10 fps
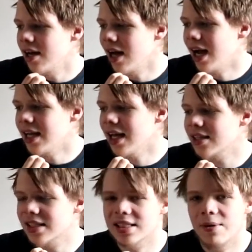I
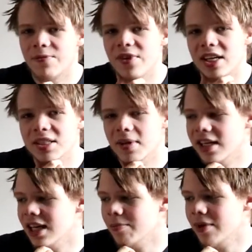get some things
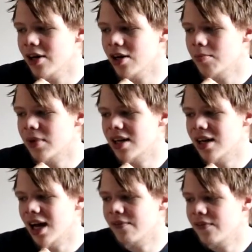might get better,
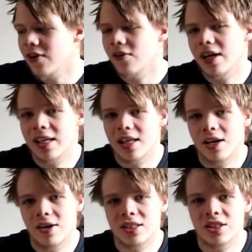but I feel like, you
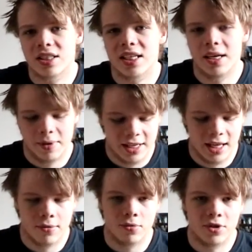know, it's just going to be
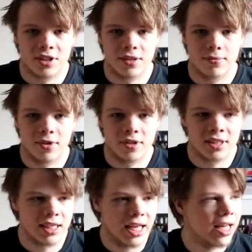getting worse and
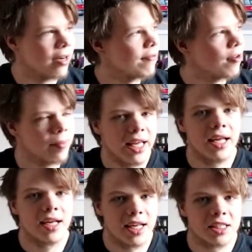worse, and for
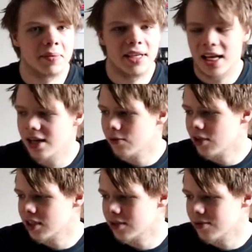me, it's been getting
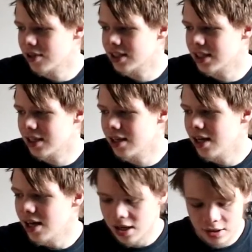worse and worse, and
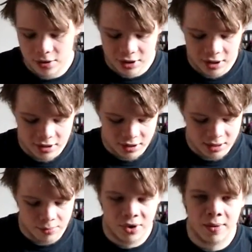there's also
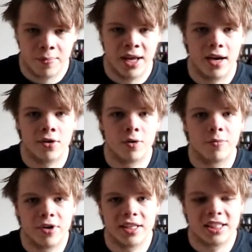some pretty pinnacle
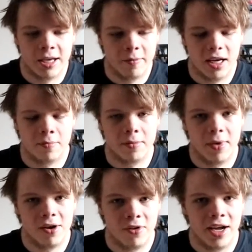points coming up in
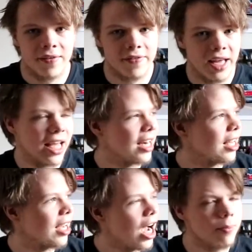my life, and
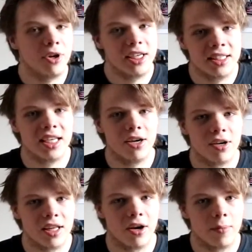I'm pretty
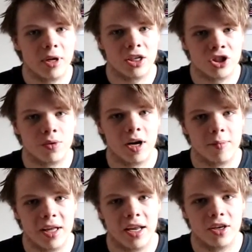scared, you know. I'm not sure what
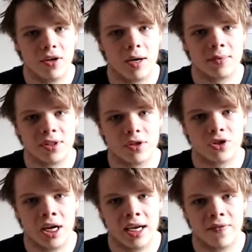I'm going to do. I'm still
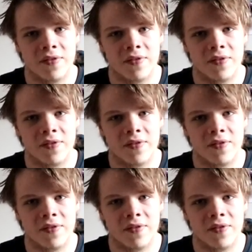trying to